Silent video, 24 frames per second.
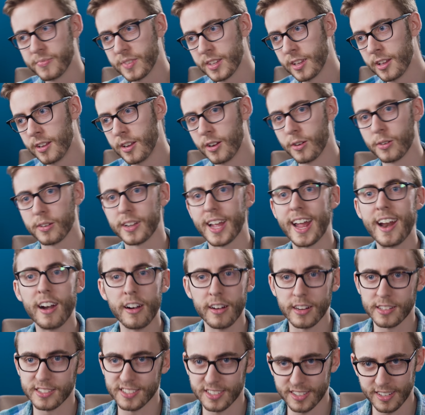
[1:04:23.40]
you know,
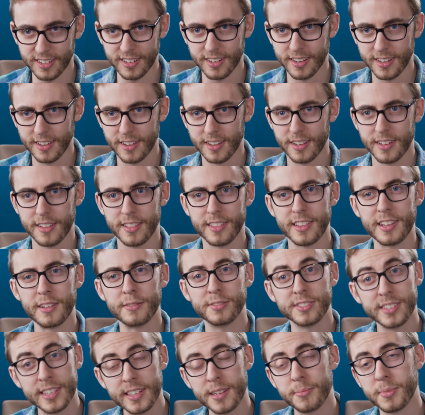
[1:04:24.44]
character that
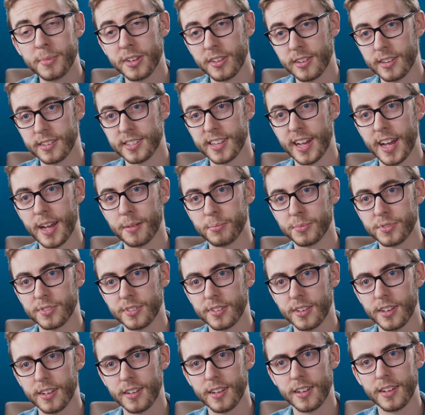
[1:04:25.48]
you've seen a million times,
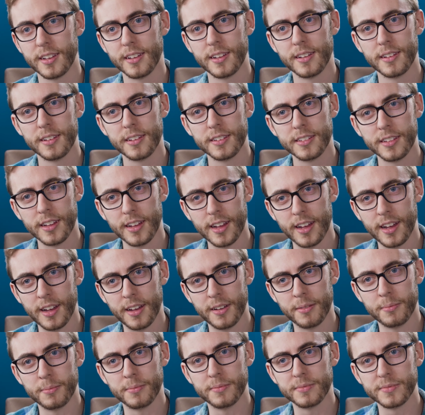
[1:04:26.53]

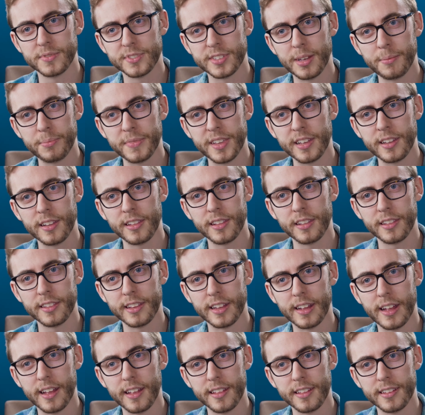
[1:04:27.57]
something
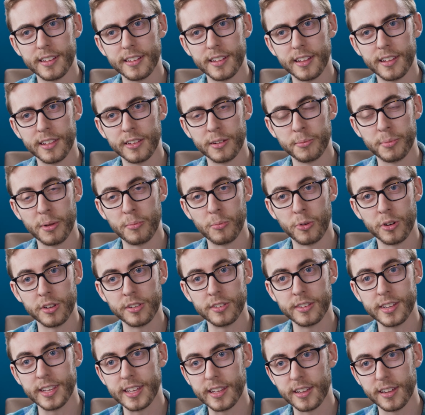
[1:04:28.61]
that a little bit more
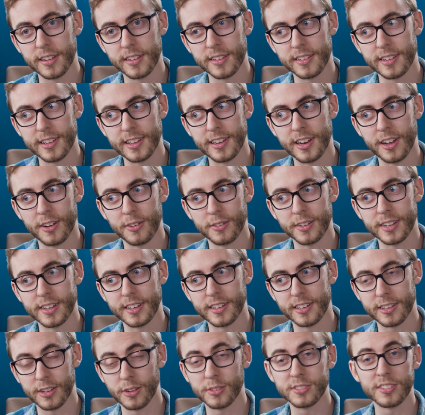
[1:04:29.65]
unique, you know,
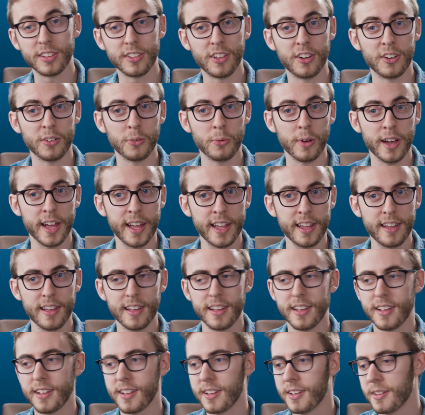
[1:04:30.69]
it goes a long way.
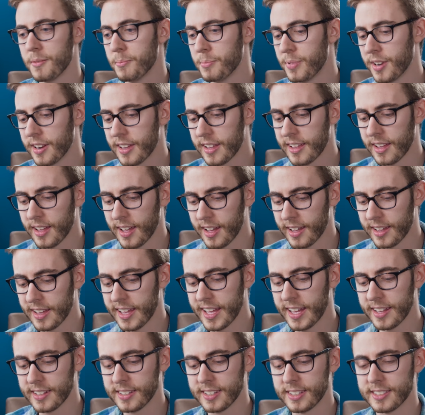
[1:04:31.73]
But
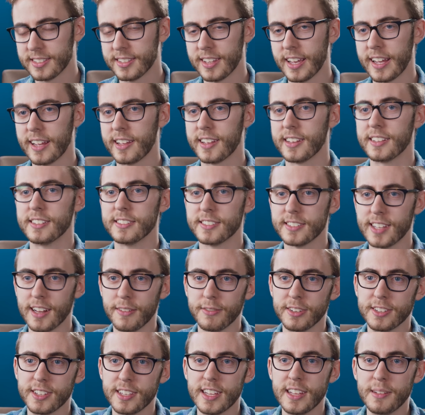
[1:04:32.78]
again, it's like instead of
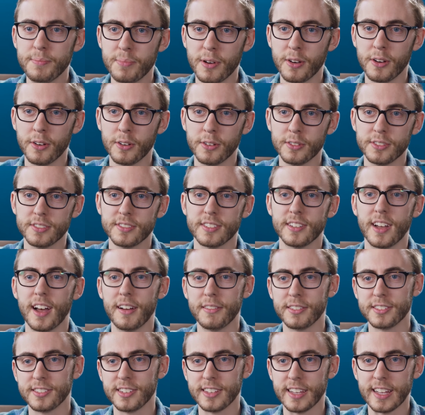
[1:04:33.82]
a T pose,
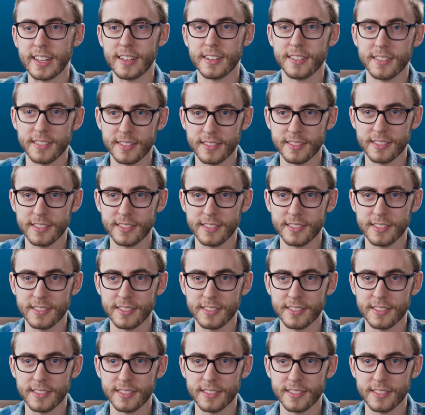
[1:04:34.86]
obviously